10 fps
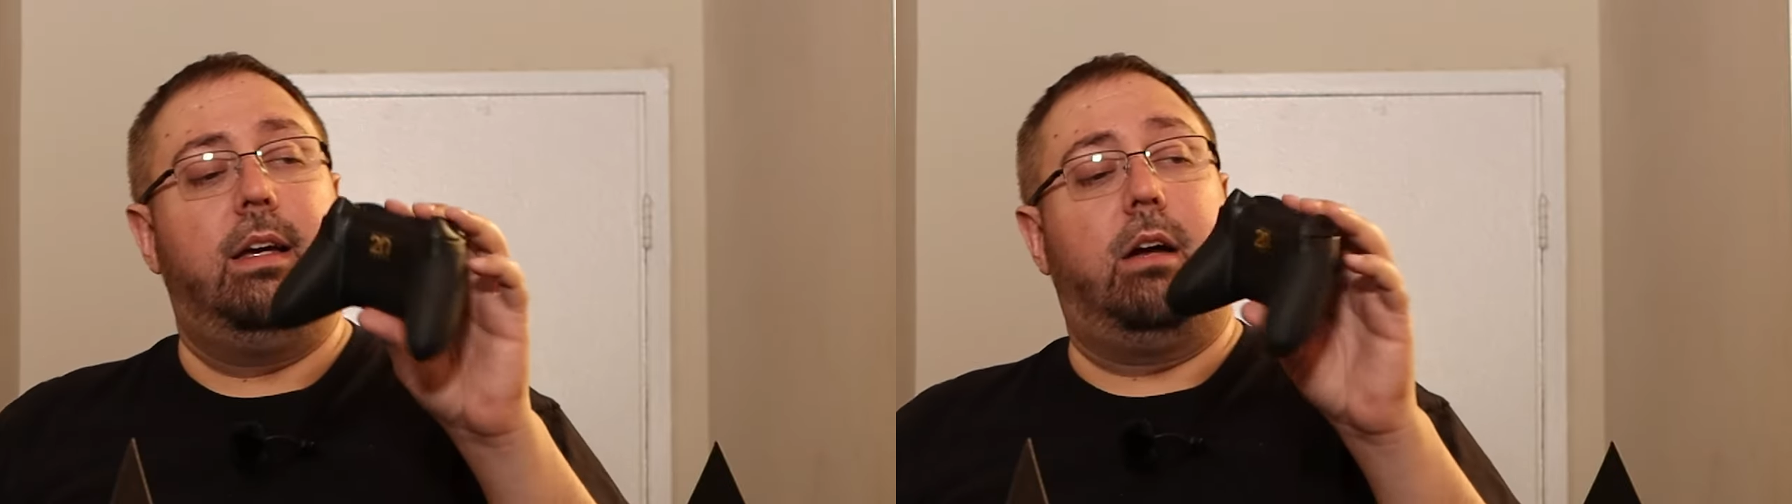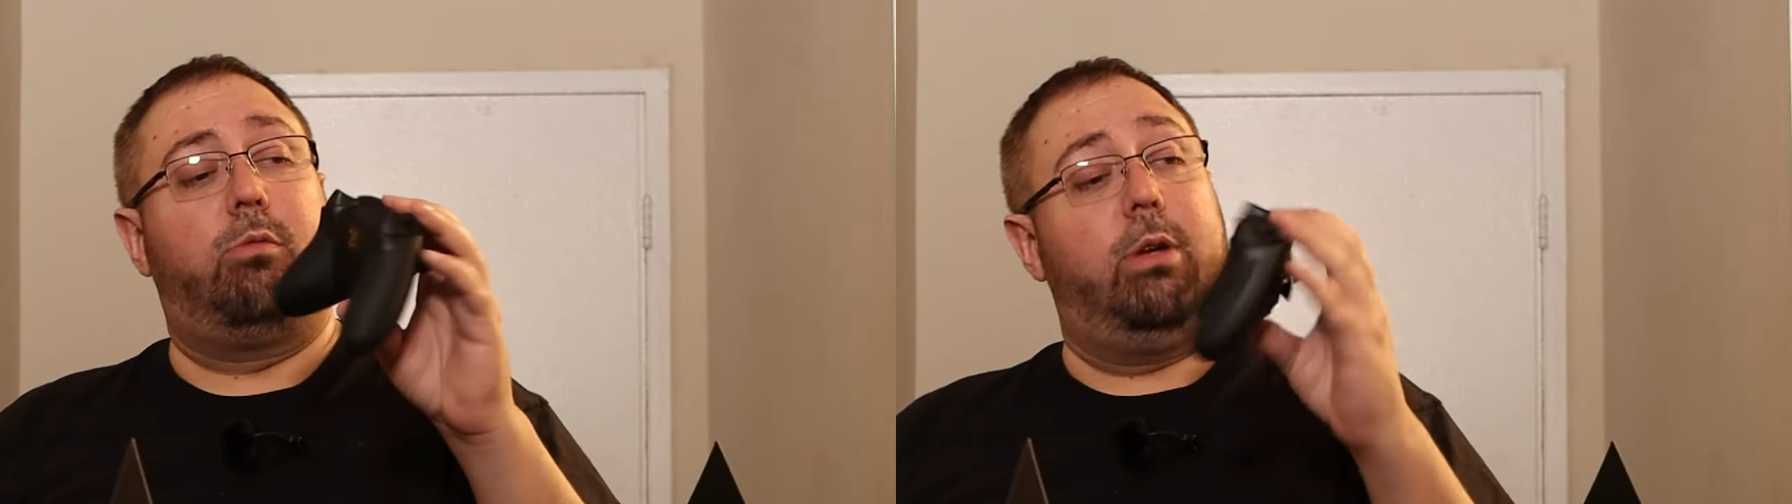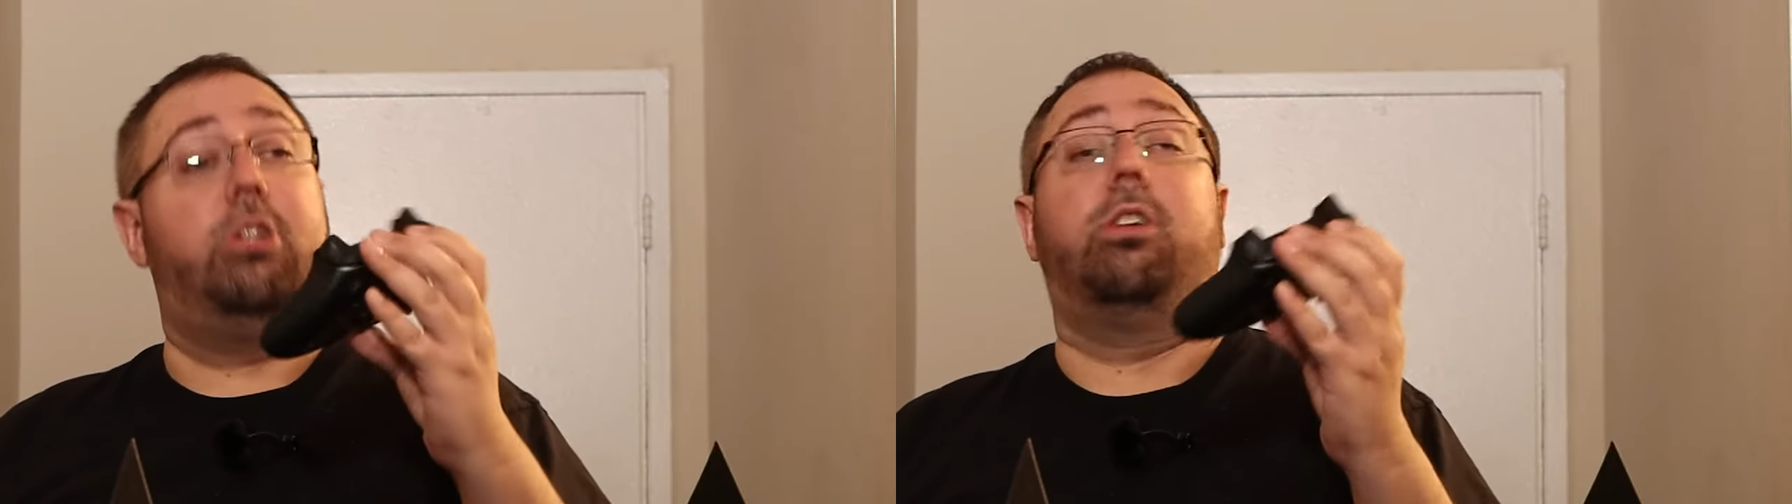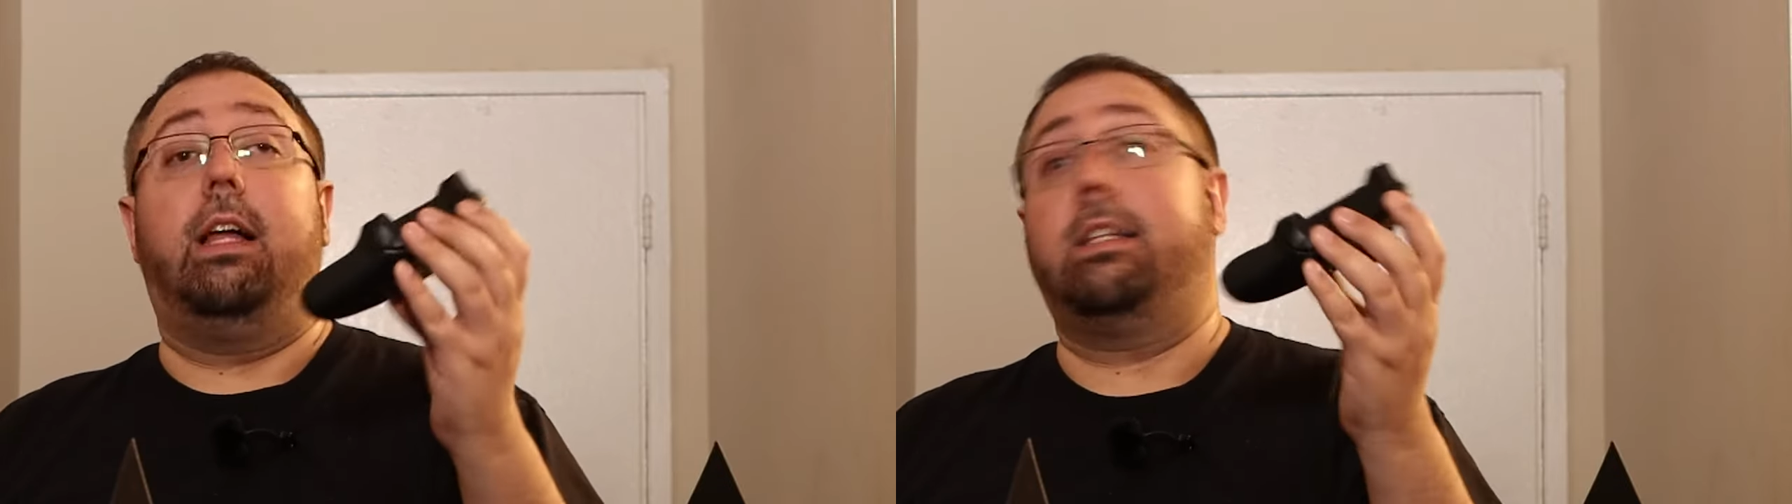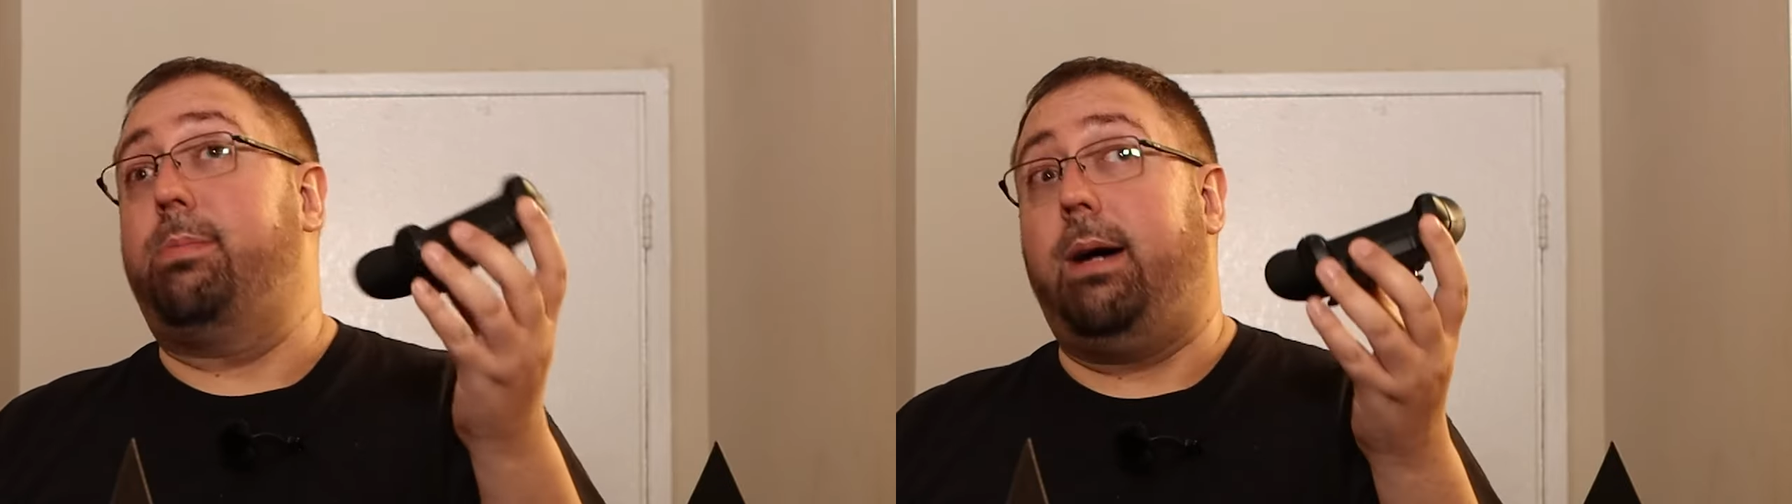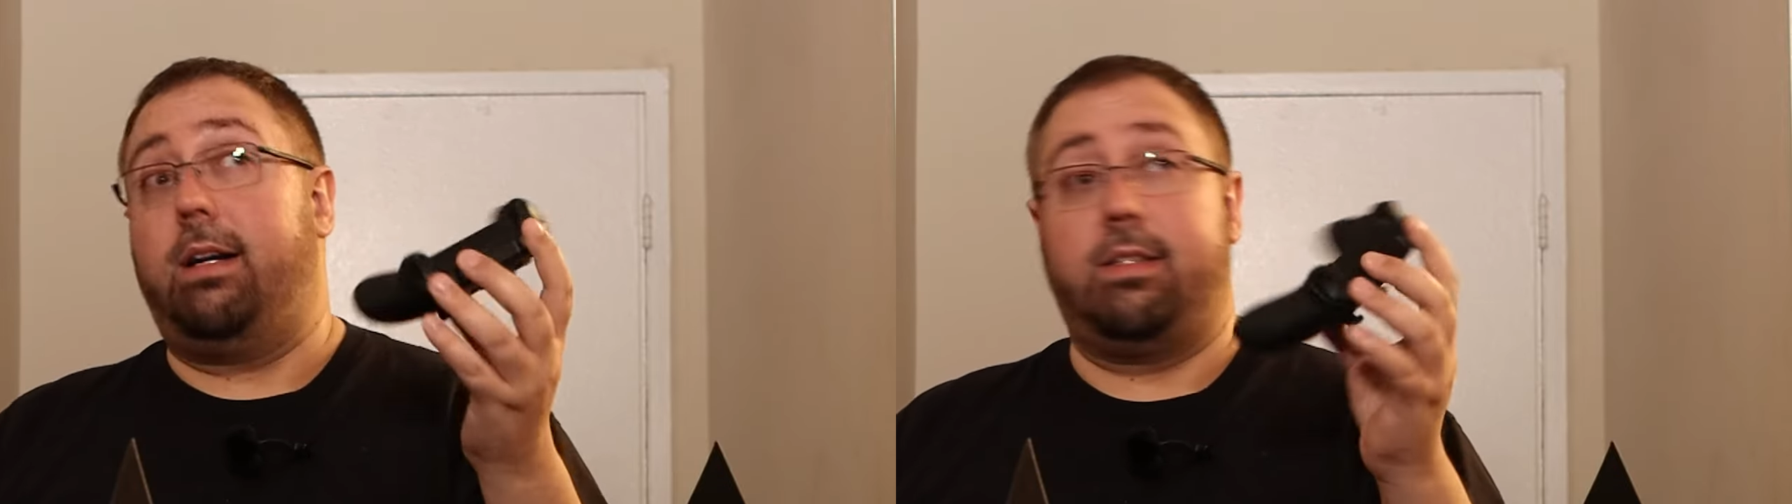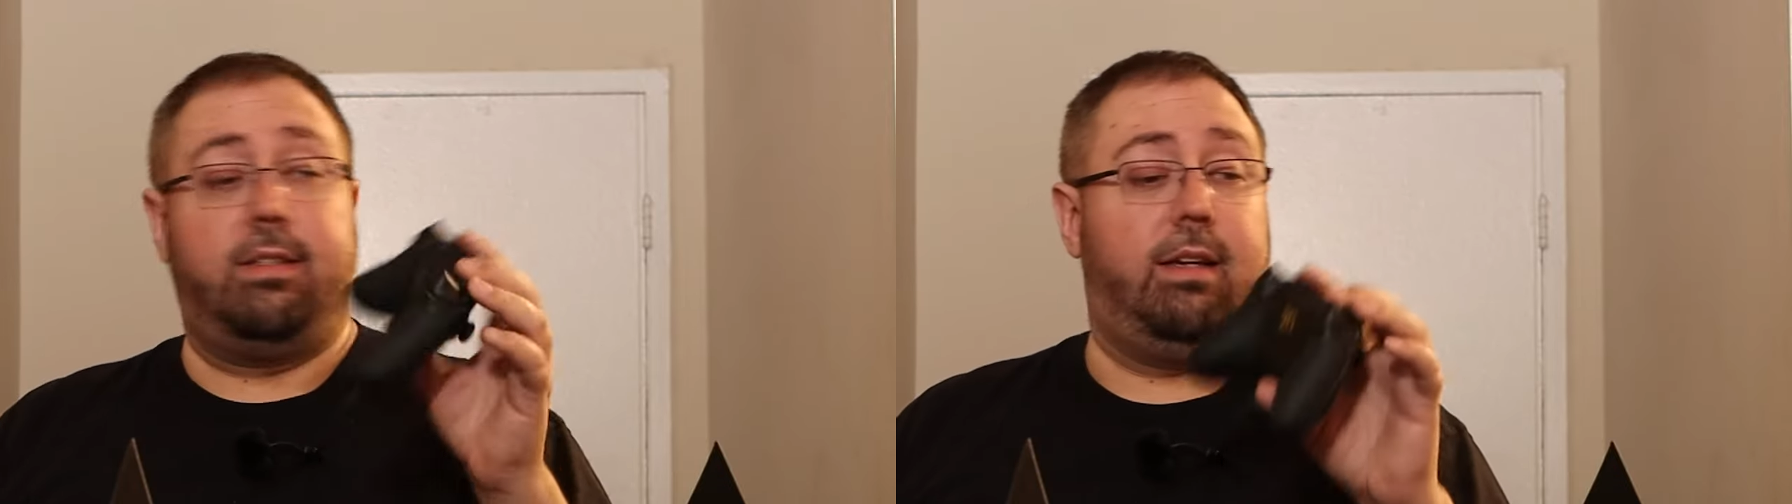original Xbox,